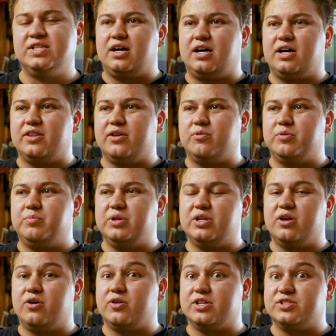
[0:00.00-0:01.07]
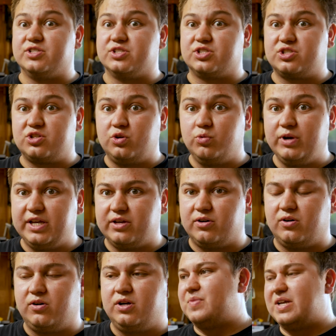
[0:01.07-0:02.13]
that would be known as a
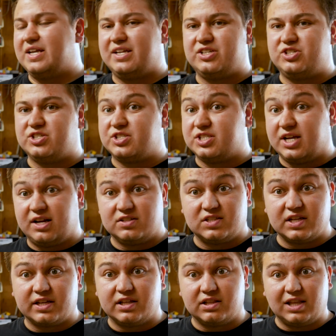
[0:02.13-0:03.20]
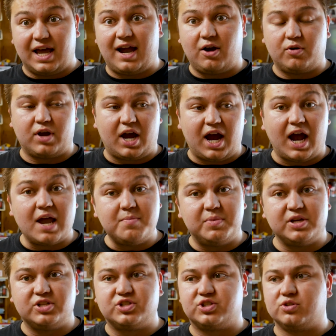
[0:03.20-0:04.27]
squeal, and it just sounds like a loud
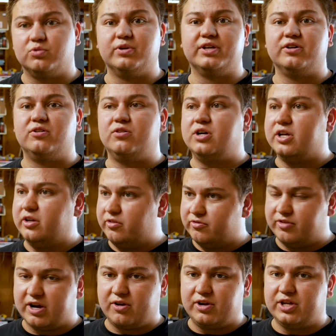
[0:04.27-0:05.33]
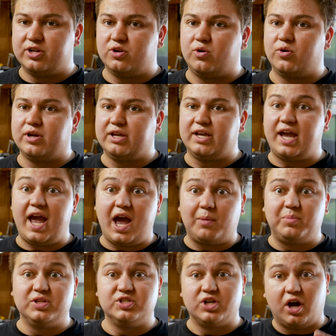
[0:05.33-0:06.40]
high-pitched squeal, very annoying,
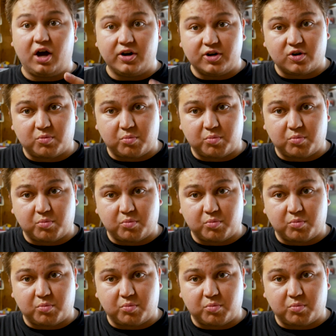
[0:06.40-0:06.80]
happens under